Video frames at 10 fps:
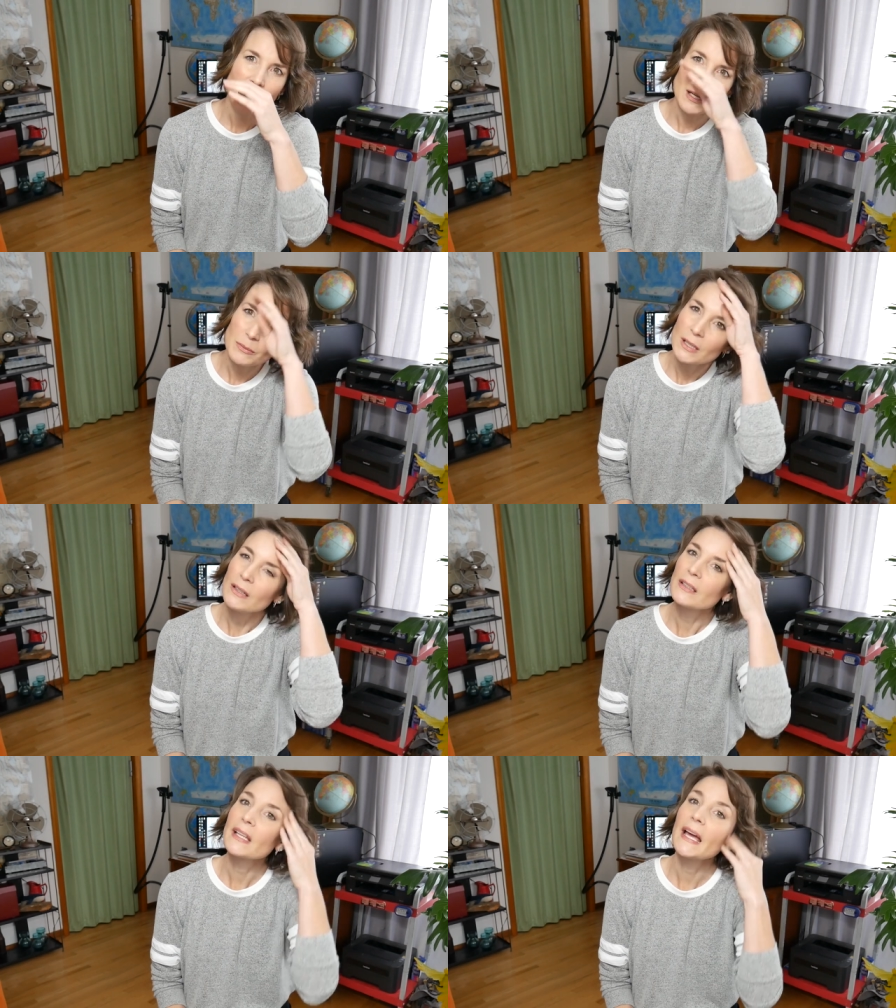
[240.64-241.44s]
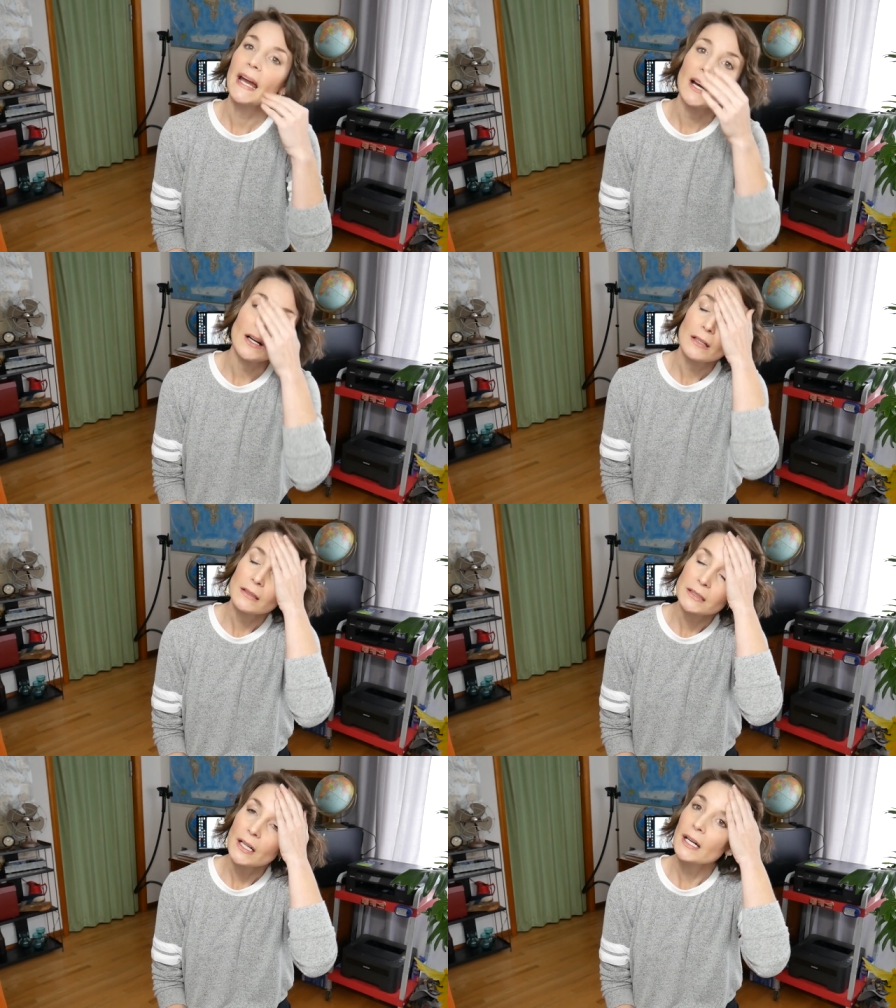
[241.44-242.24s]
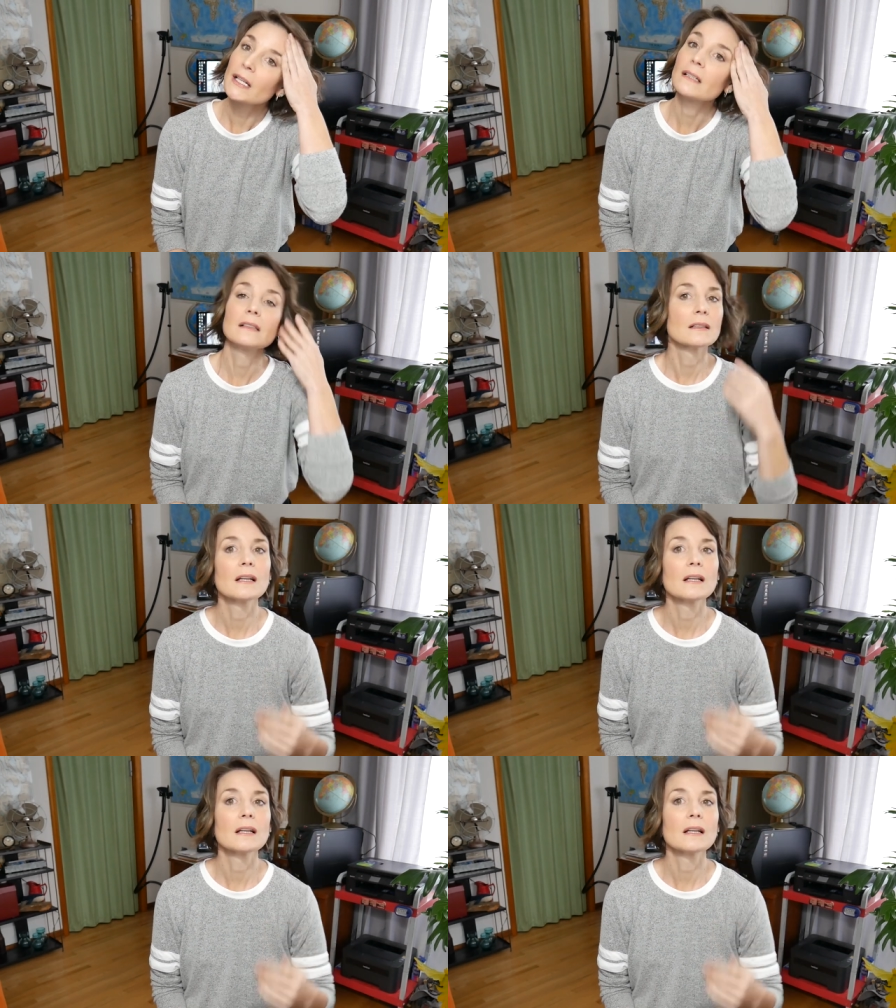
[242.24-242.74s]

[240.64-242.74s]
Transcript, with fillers: Um, oh, the hair, sorry.